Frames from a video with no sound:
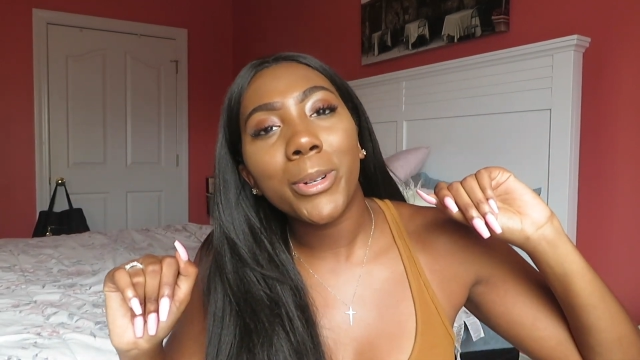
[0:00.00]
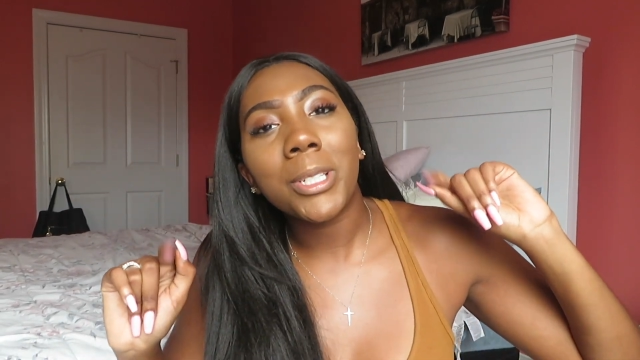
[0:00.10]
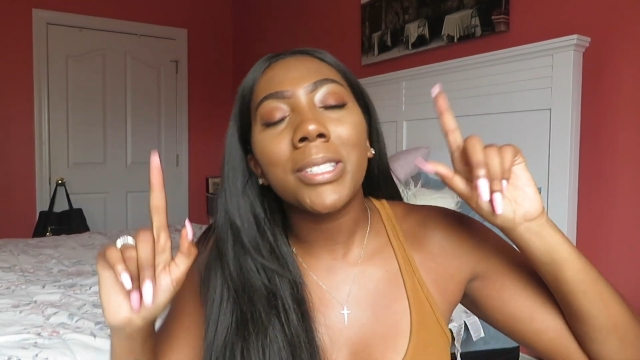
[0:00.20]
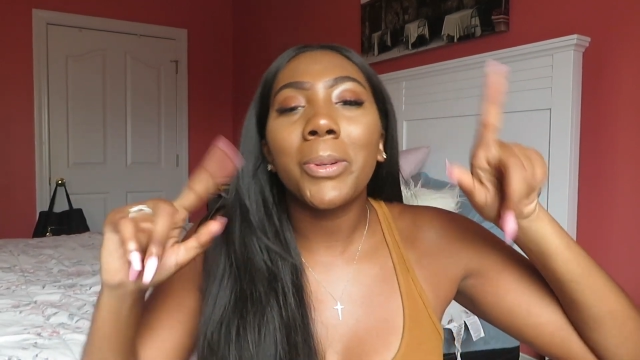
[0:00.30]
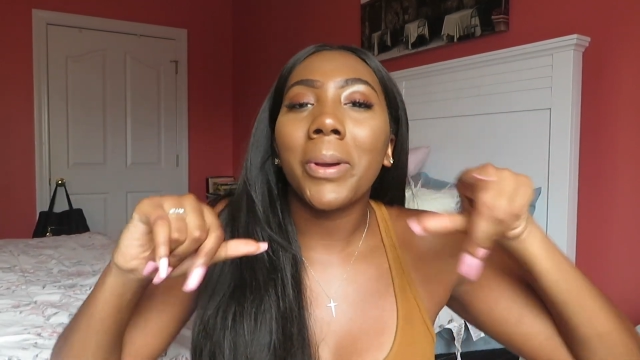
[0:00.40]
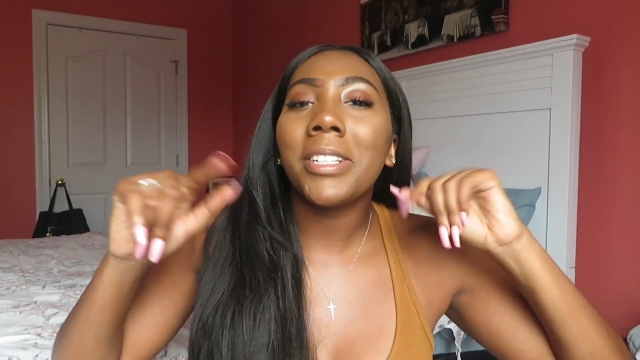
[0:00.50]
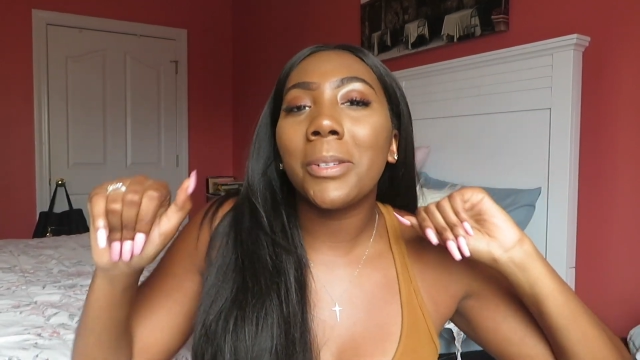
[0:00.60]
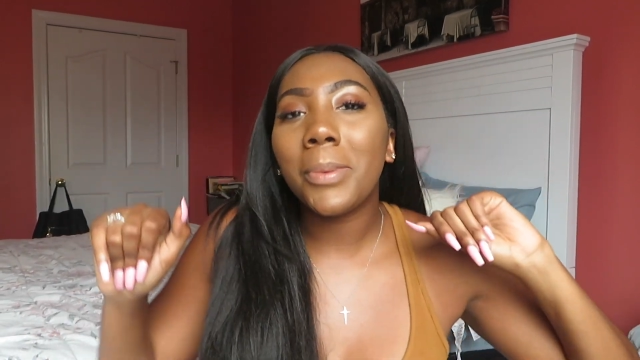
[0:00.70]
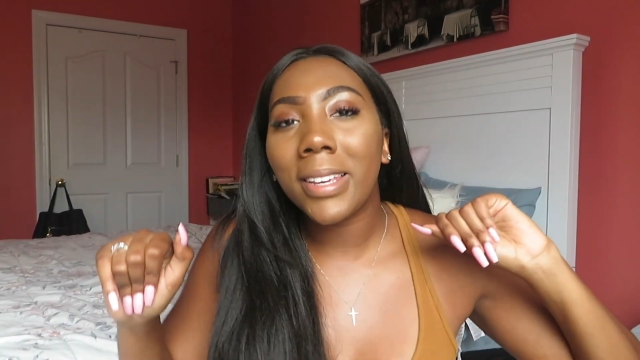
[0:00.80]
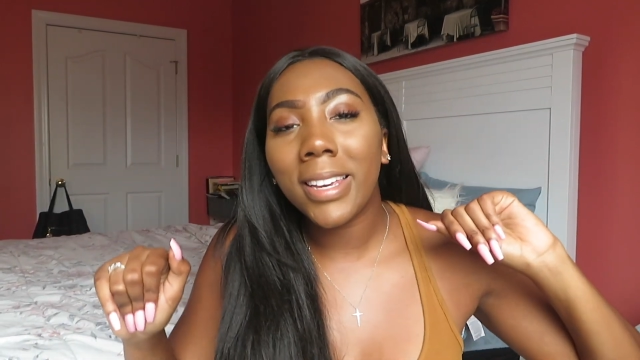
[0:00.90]
which is going
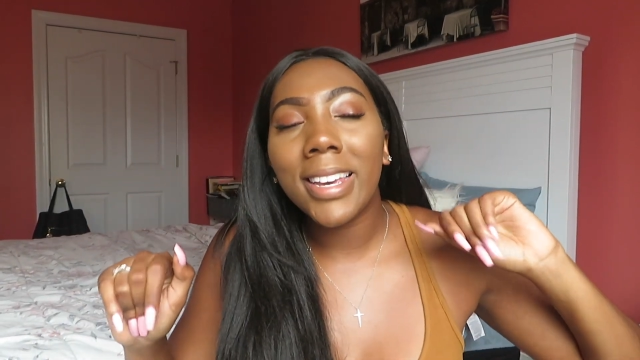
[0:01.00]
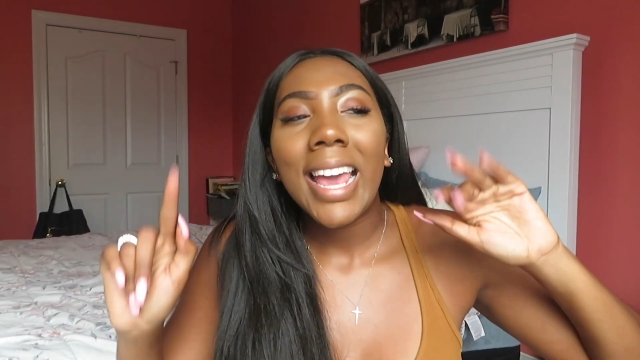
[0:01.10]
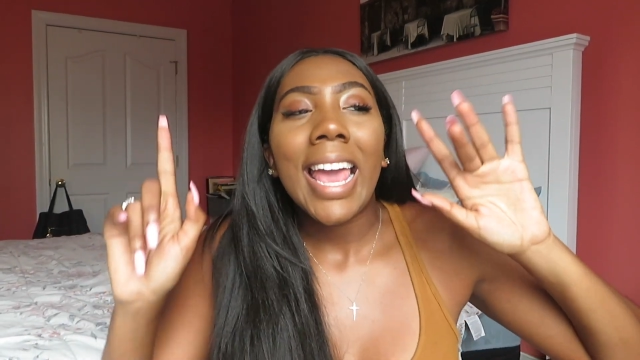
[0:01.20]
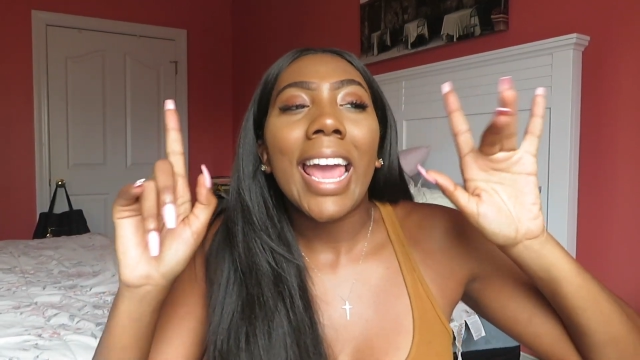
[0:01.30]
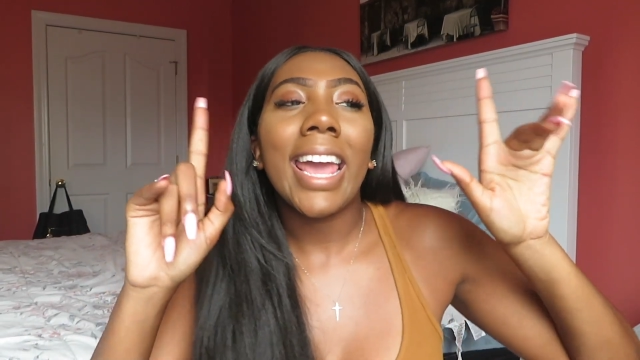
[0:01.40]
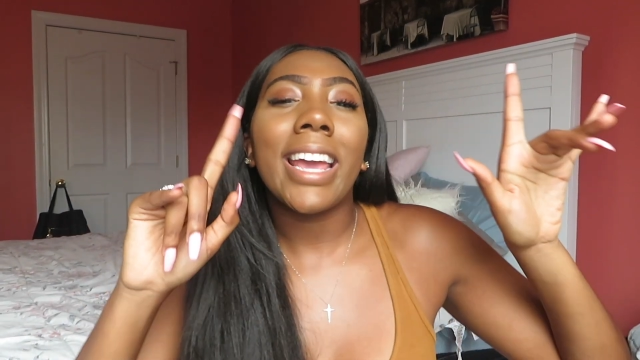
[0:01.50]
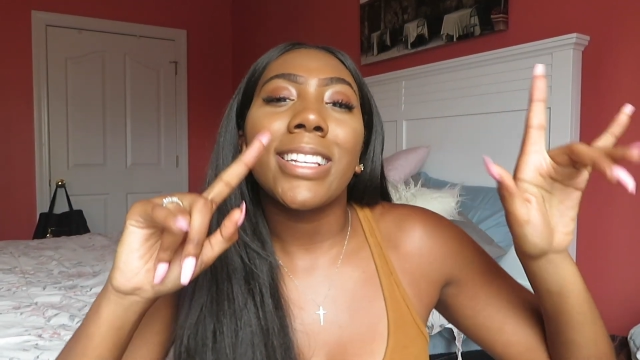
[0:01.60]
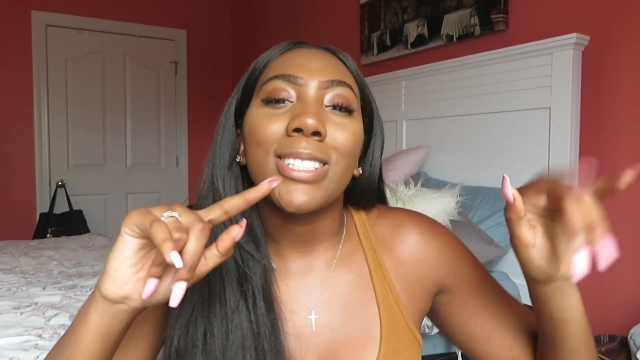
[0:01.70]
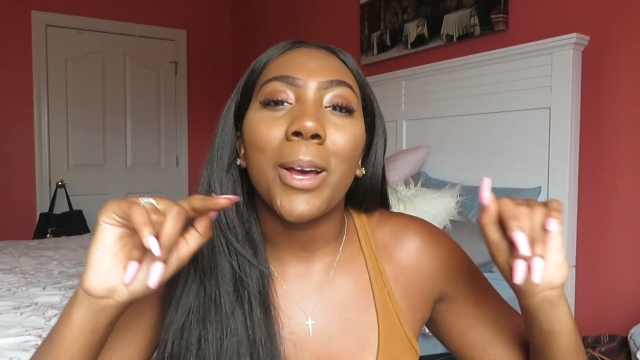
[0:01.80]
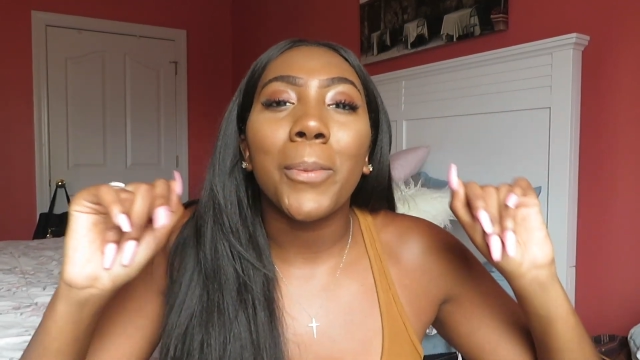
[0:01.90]
to be
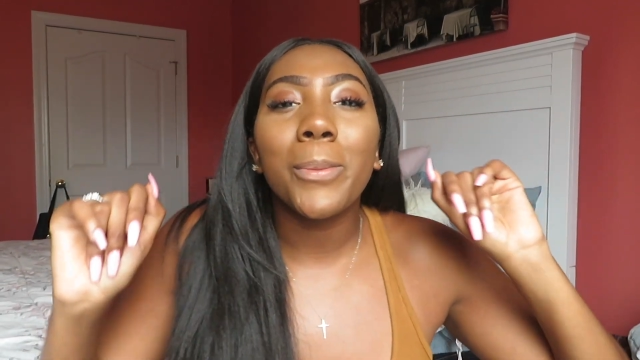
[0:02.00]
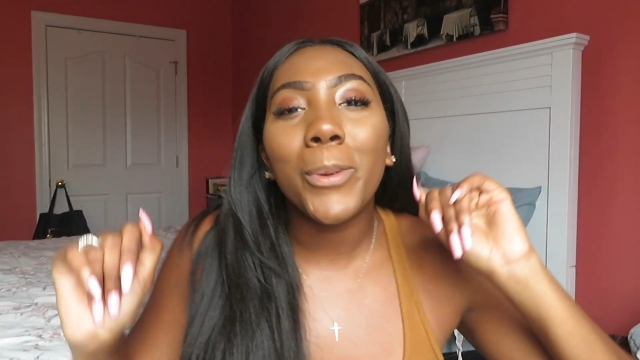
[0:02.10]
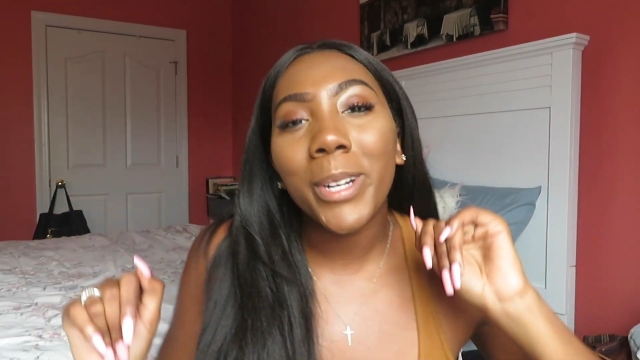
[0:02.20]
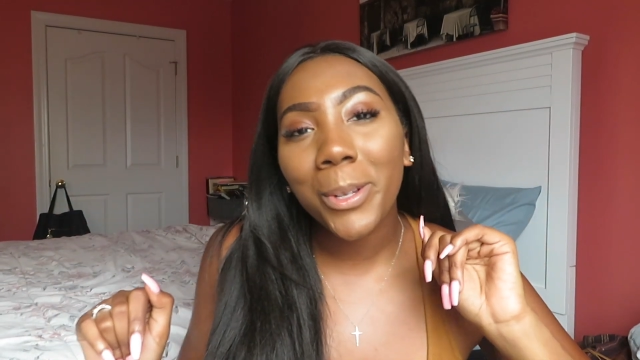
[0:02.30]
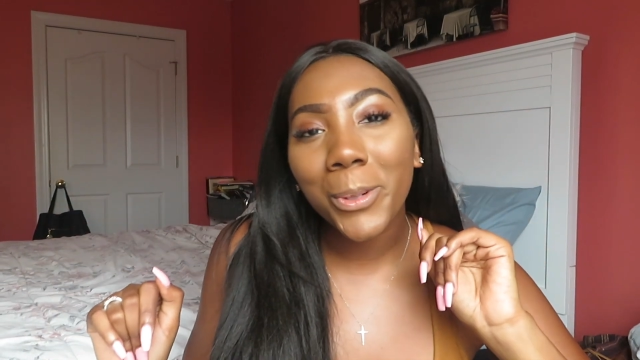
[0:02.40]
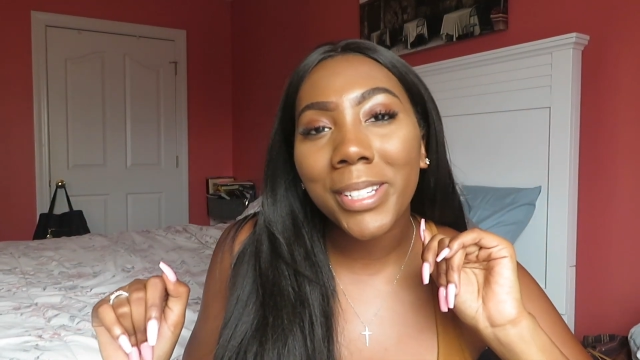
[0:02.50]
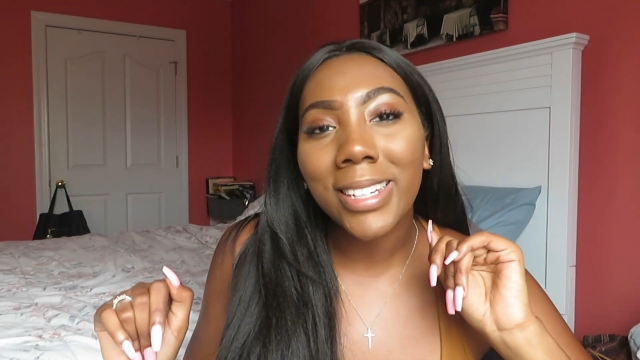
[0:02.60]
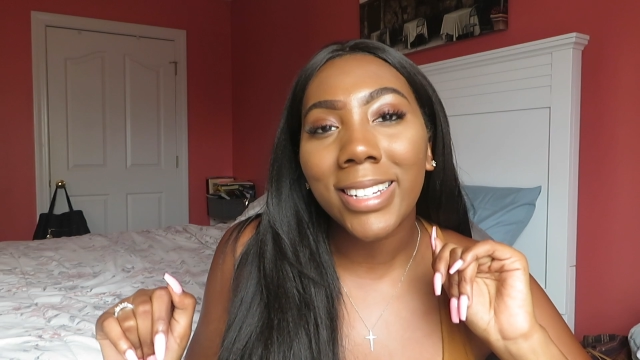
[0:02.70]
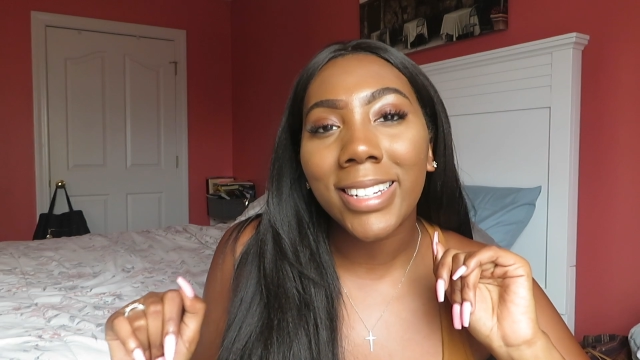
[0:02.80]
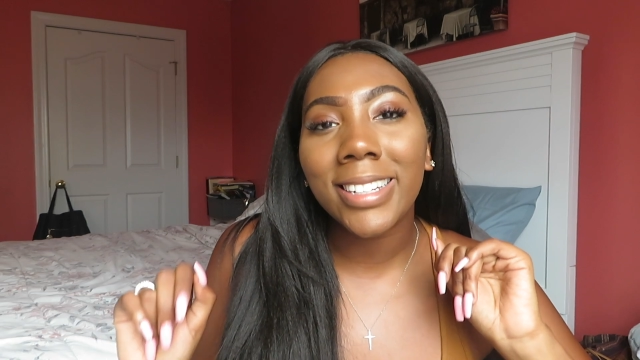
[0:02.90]
a summer morning
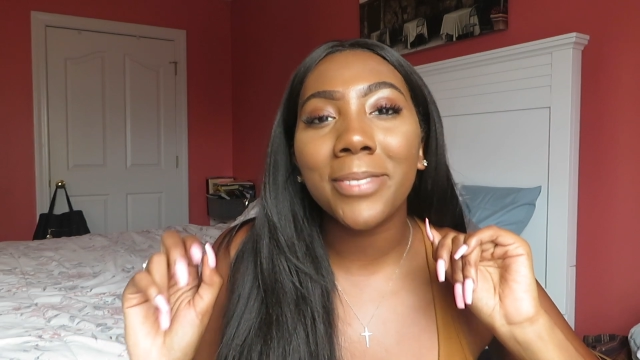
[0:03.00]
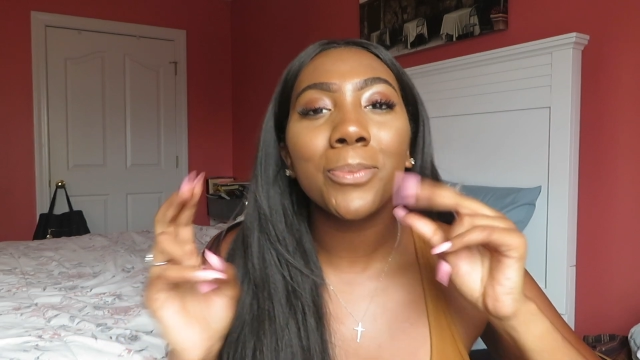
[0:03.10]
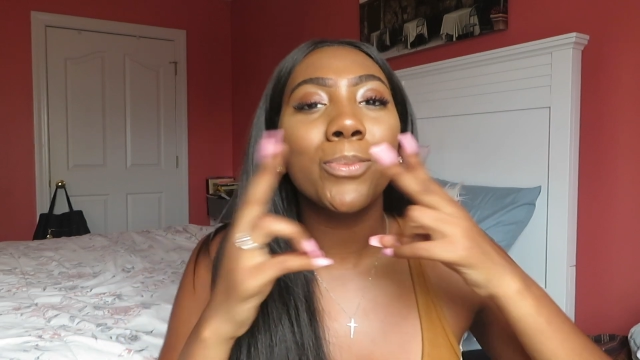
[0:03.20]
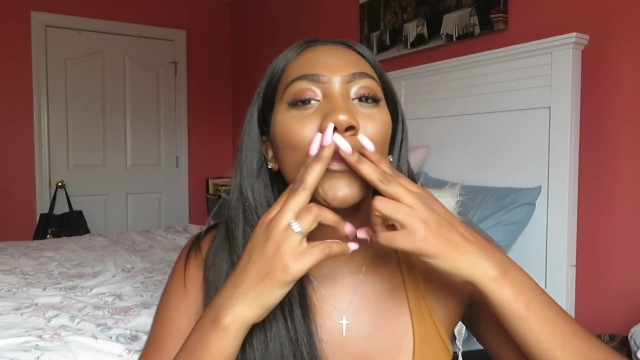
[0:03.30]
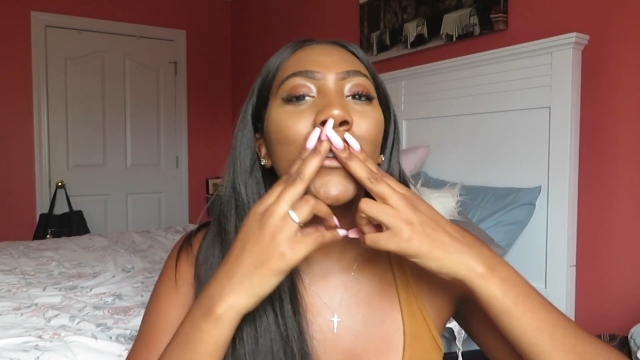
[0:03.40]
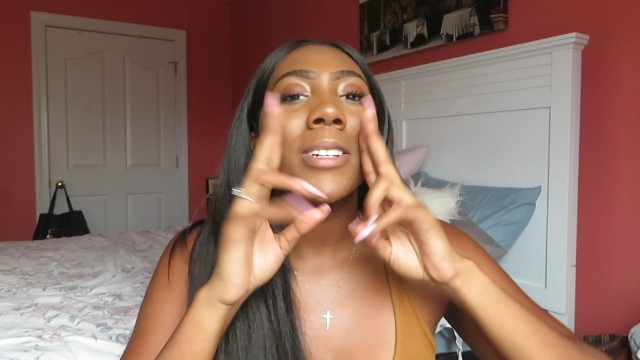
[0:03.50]
routine.